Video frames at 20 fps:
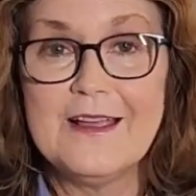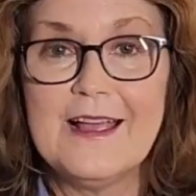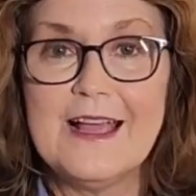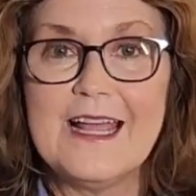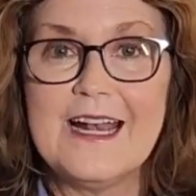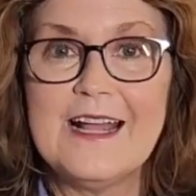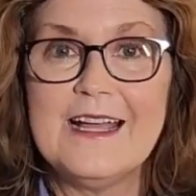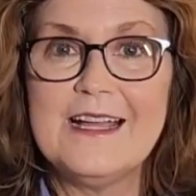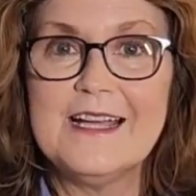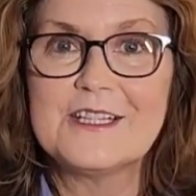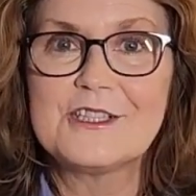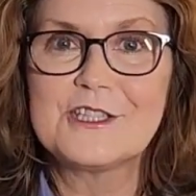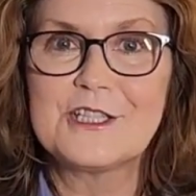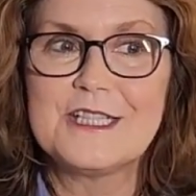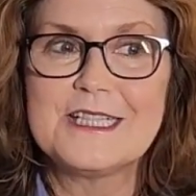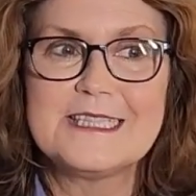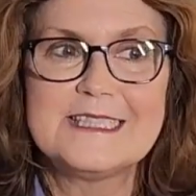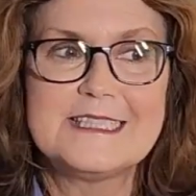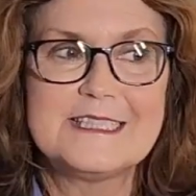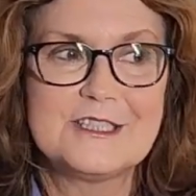And I
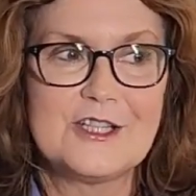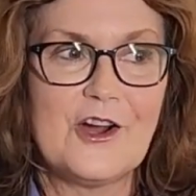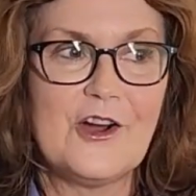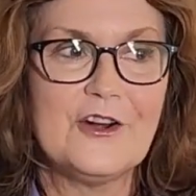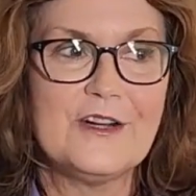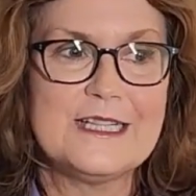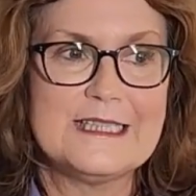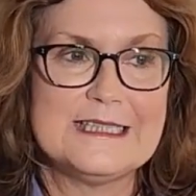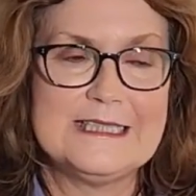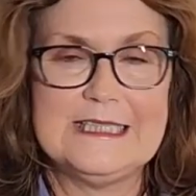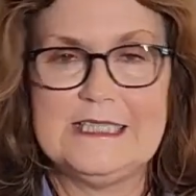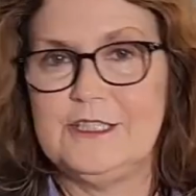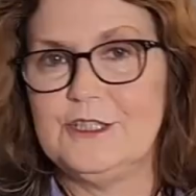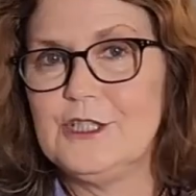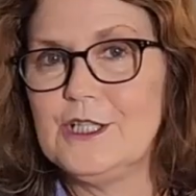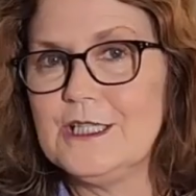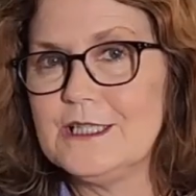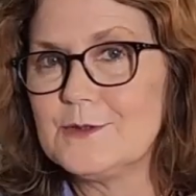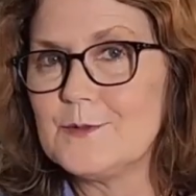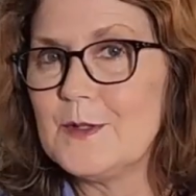actually started
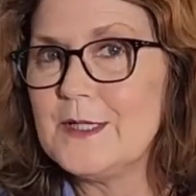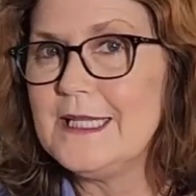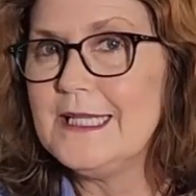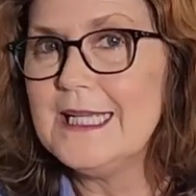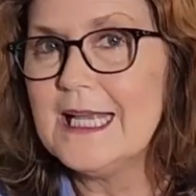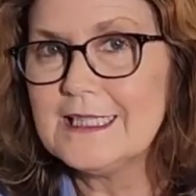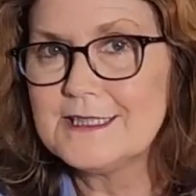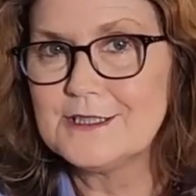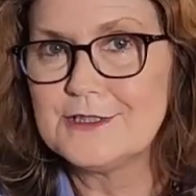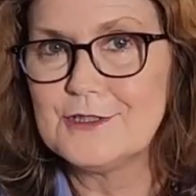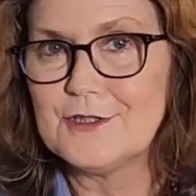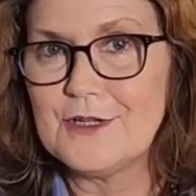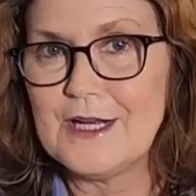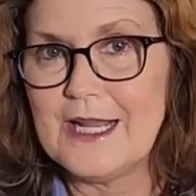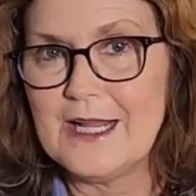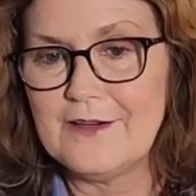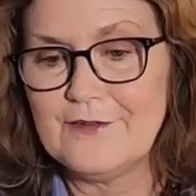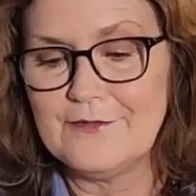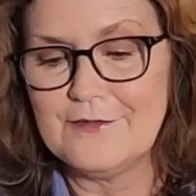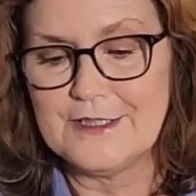stitching this one yesterday
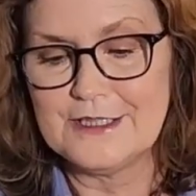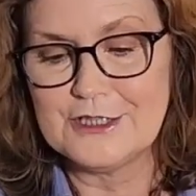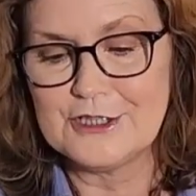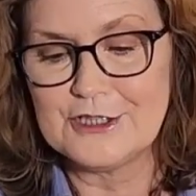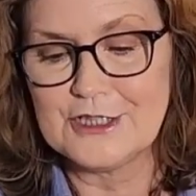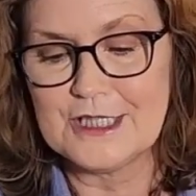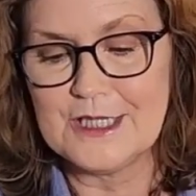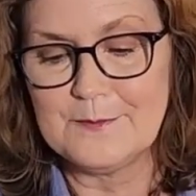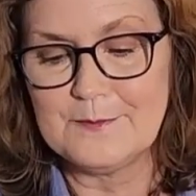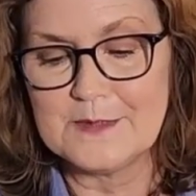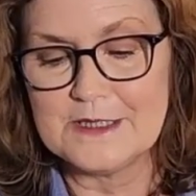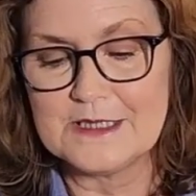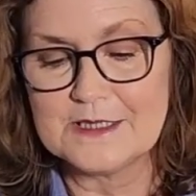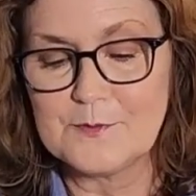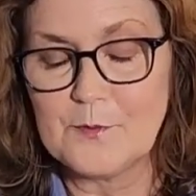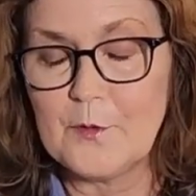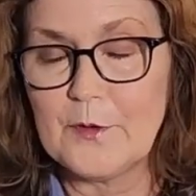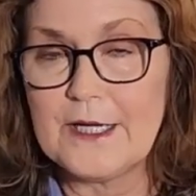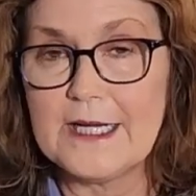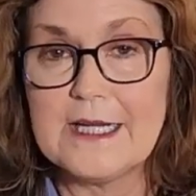and finished it up this
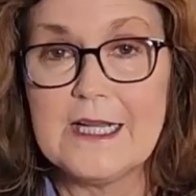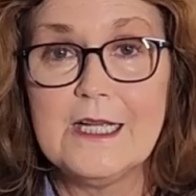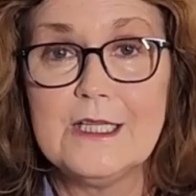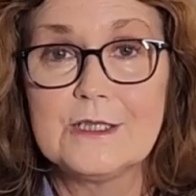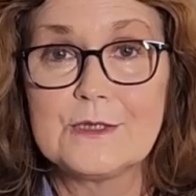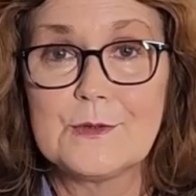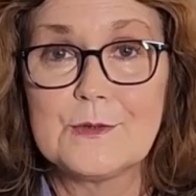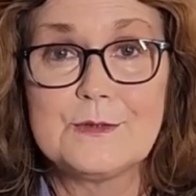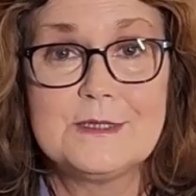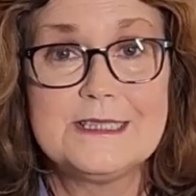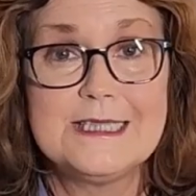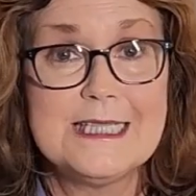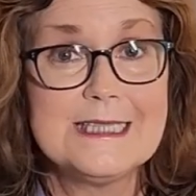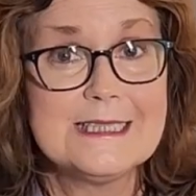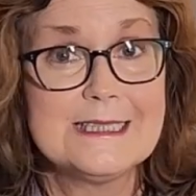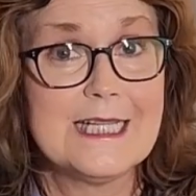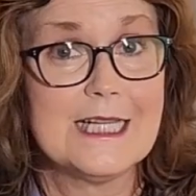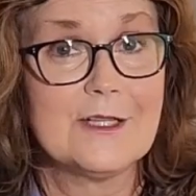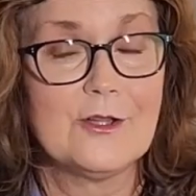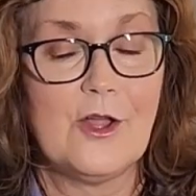morning, so it
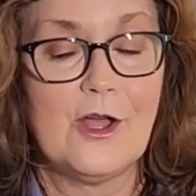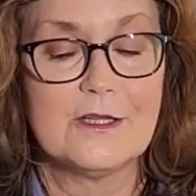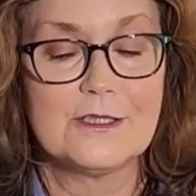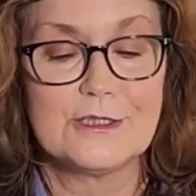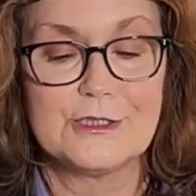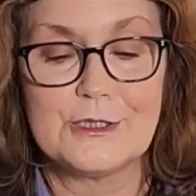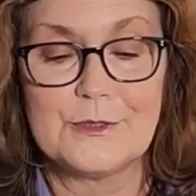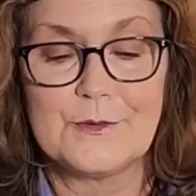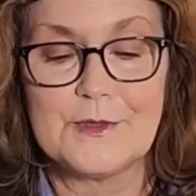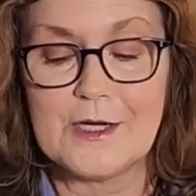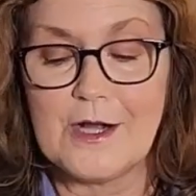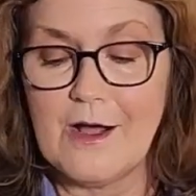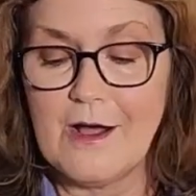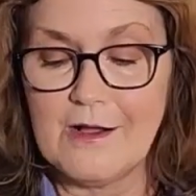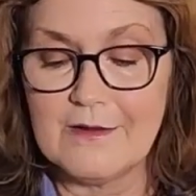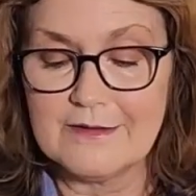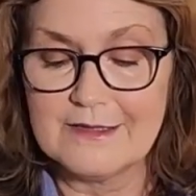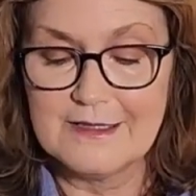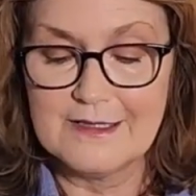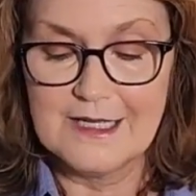doesn't take long to do it
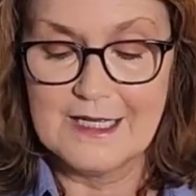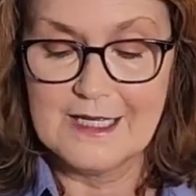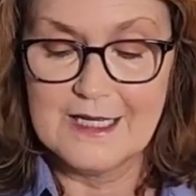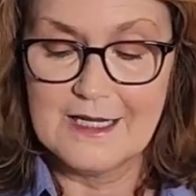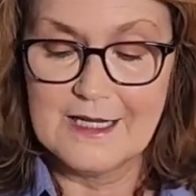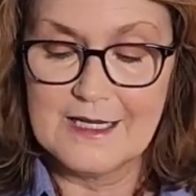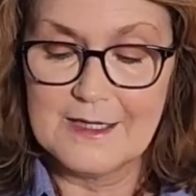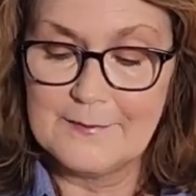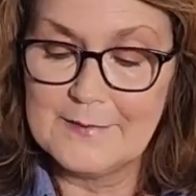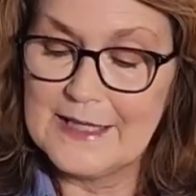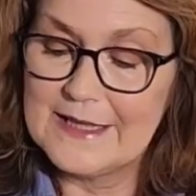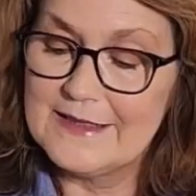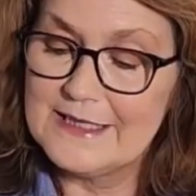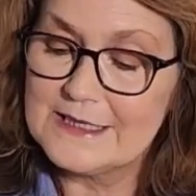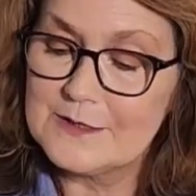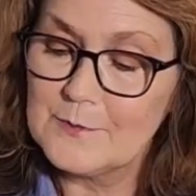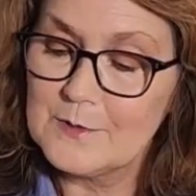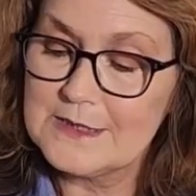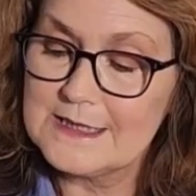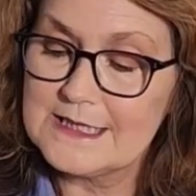all. And
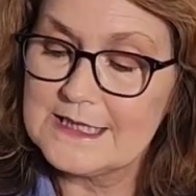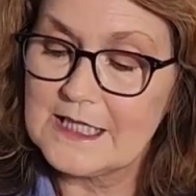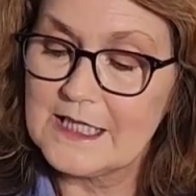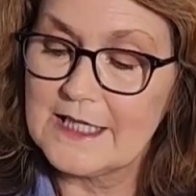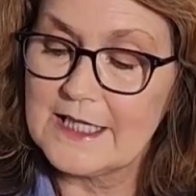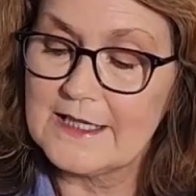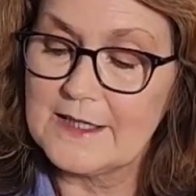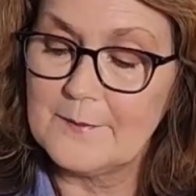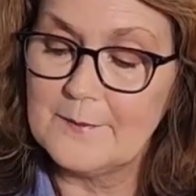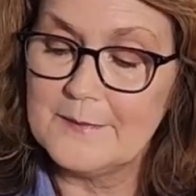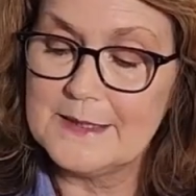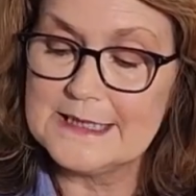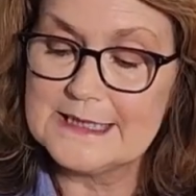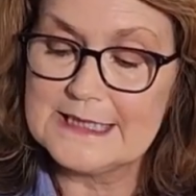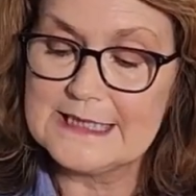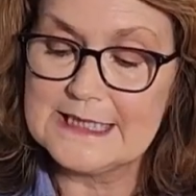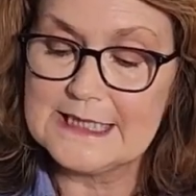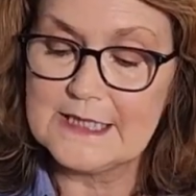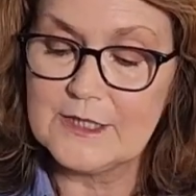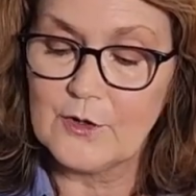this one is done on the
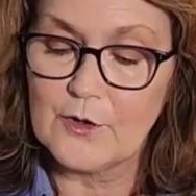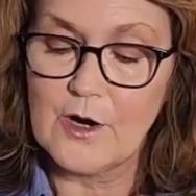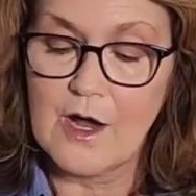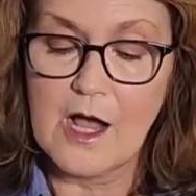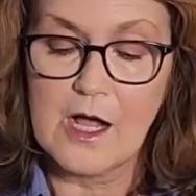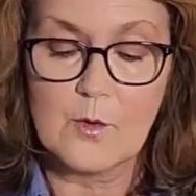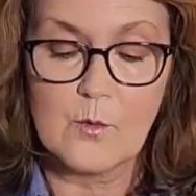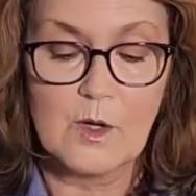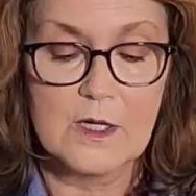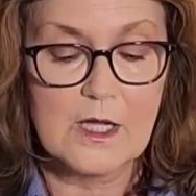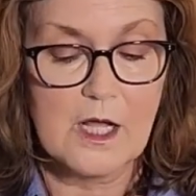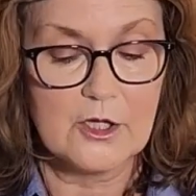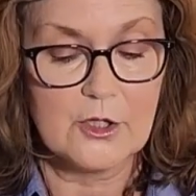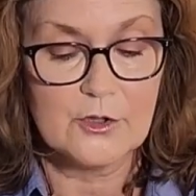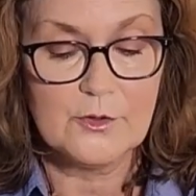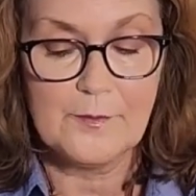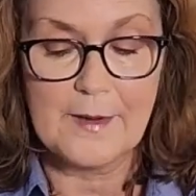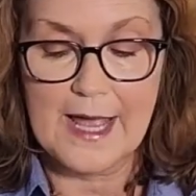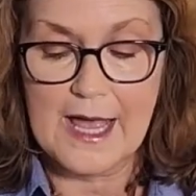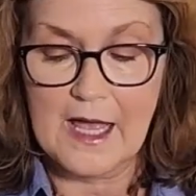Misty or aqua
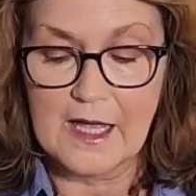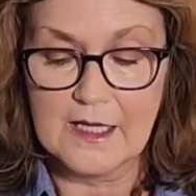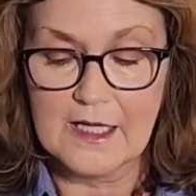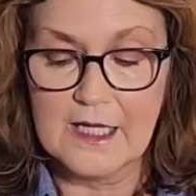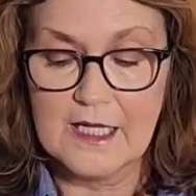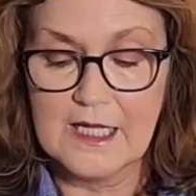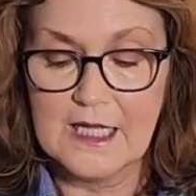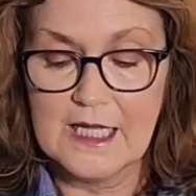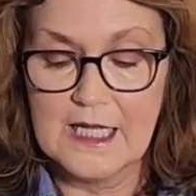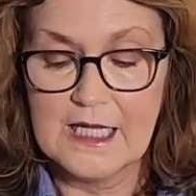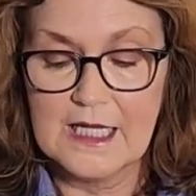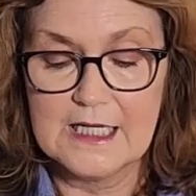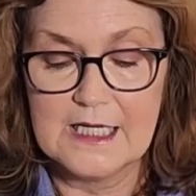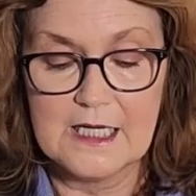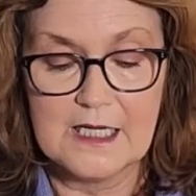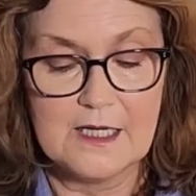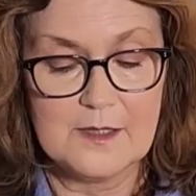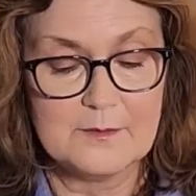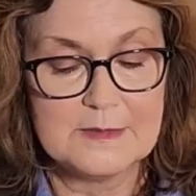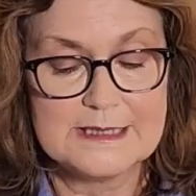colored bag.
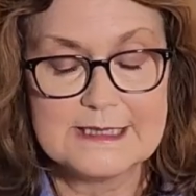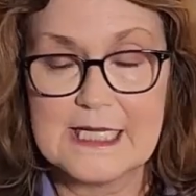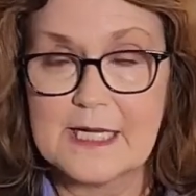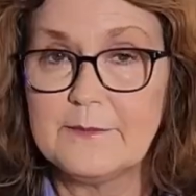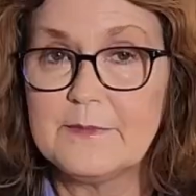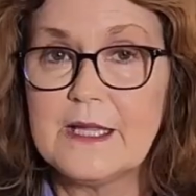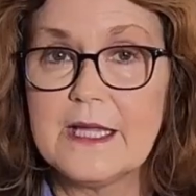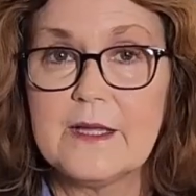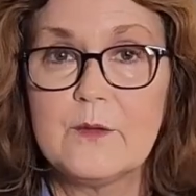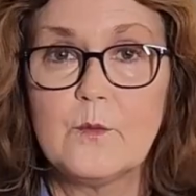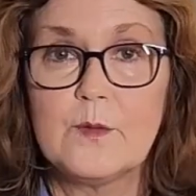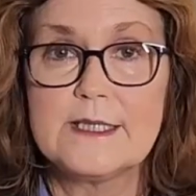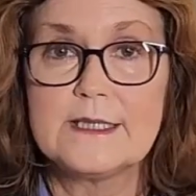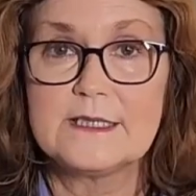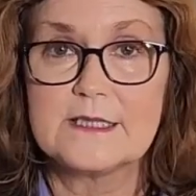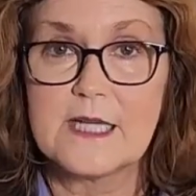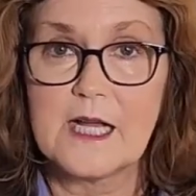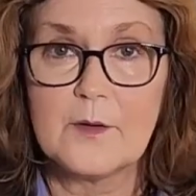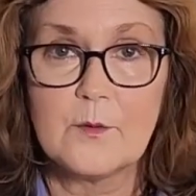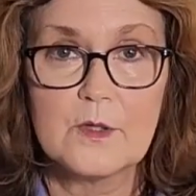Same thing,
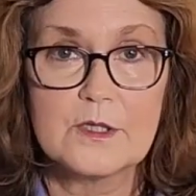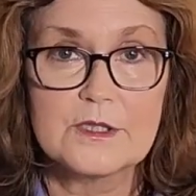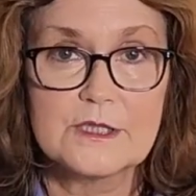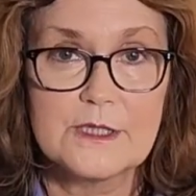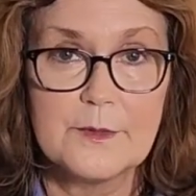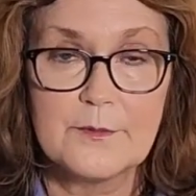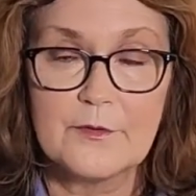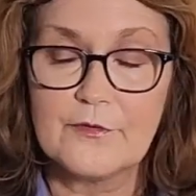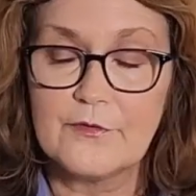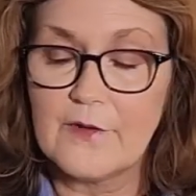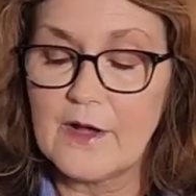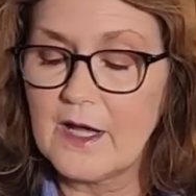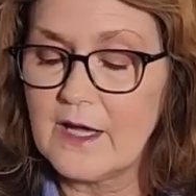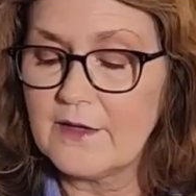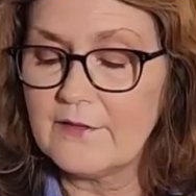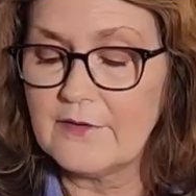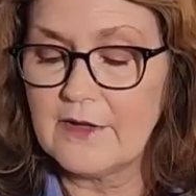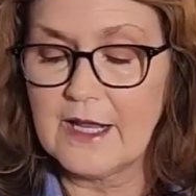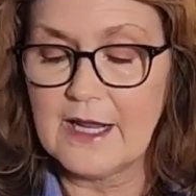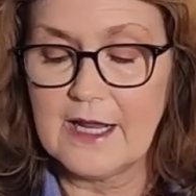Weeks Dye Works number
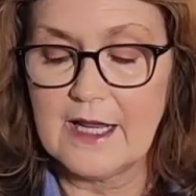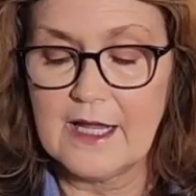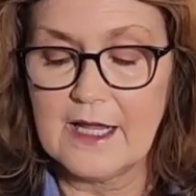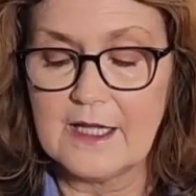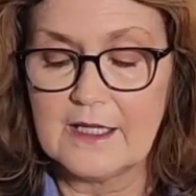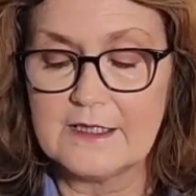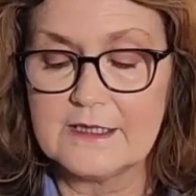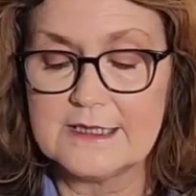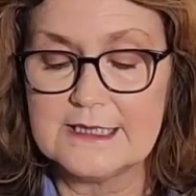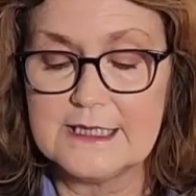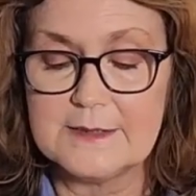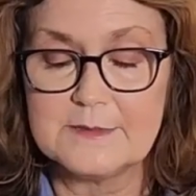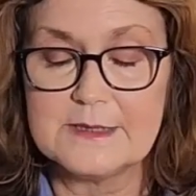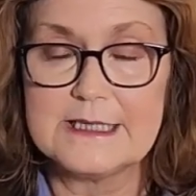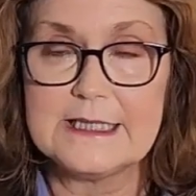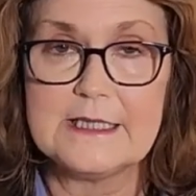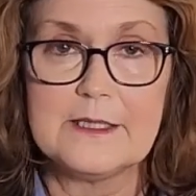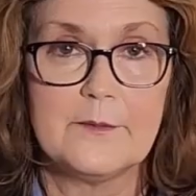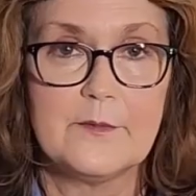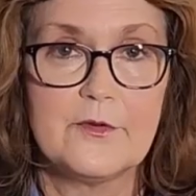5 and
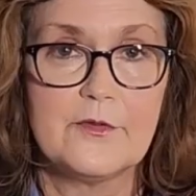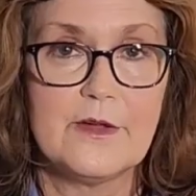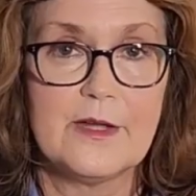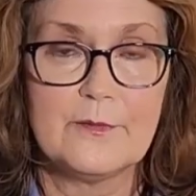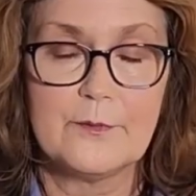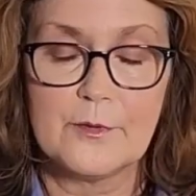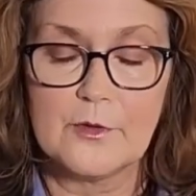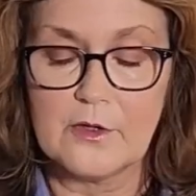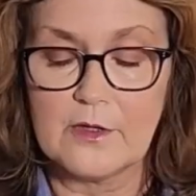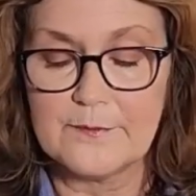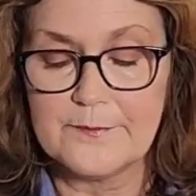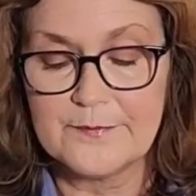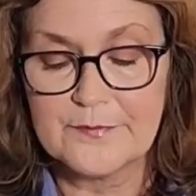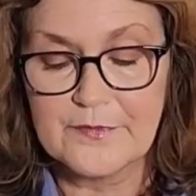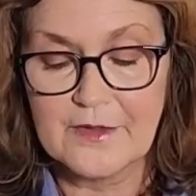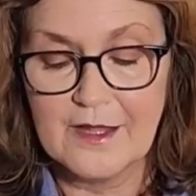DMC number 5 pearl.